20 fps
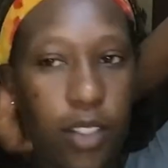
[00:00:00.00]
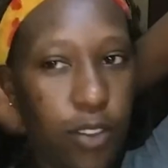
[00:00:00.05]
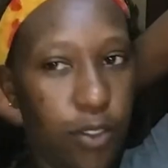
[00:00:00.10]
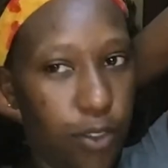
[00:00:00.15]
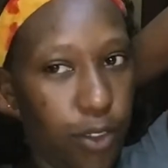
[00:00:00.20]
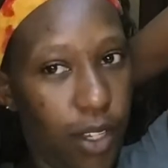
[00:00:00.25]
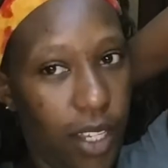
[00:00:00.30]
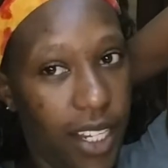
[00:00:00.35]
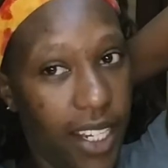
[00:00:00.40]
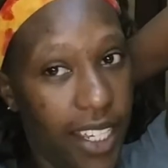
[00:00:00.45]

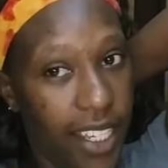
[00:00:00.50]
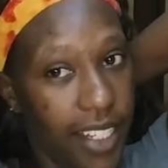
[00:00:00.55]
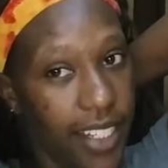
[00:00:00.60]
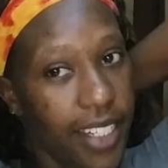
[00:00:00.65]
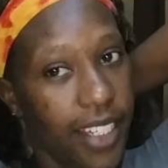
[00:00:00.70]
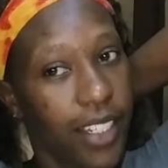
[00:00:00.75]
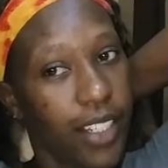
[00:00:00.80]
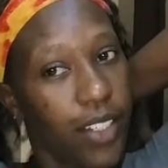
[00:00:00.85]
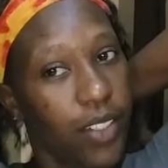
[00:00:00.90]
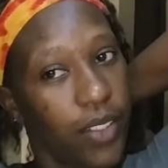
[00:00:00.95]
if you are
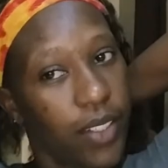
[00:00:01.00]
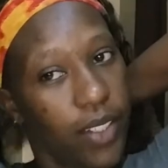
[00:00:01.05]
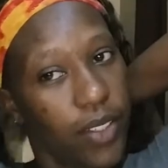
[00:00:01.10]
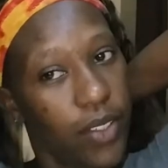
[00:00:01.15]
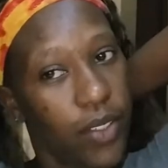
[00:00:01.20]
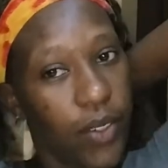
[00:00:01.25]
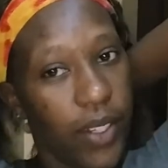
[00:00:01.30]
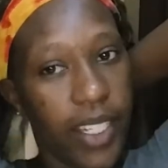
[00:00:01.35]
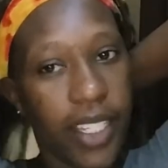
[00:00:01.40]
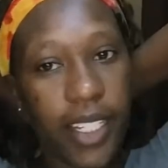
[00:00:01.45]
late and
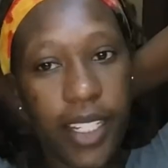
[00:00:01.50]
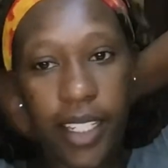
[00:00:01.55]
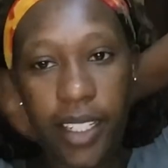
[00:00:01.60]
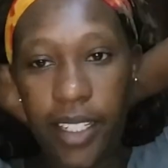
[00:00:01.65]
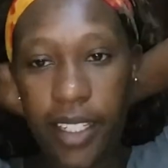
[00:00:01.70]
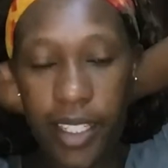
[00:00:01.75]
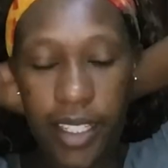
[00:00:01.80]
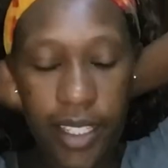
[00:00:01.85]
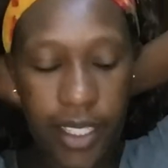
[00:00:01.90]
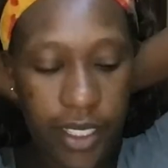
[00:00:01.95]
you are in
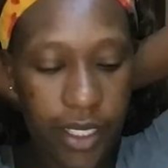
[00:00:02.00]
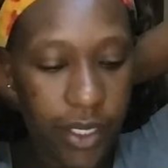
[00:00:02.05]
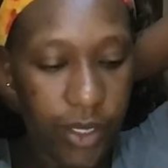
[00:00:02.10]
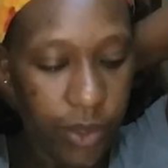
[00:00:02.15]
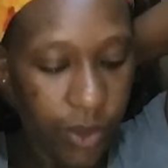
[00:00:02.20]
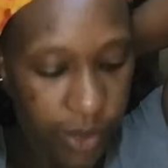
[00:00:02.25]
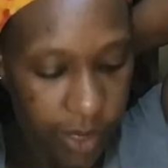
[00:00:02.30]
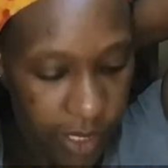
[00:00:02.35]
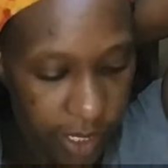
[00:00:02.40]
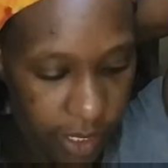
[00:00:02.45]
a hurry,
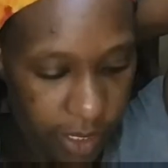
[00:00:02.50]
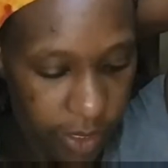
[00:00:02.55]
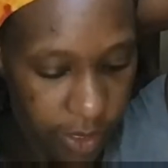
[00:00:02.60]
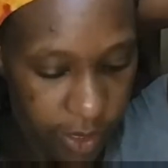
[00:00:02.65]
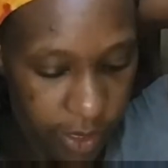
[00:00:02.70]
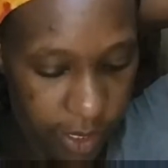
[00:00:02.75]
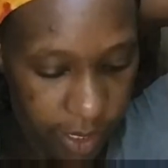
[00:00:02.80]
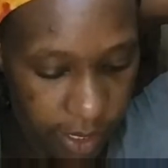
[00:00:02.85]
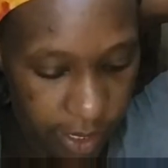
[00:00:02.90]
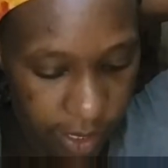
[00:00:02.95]
you just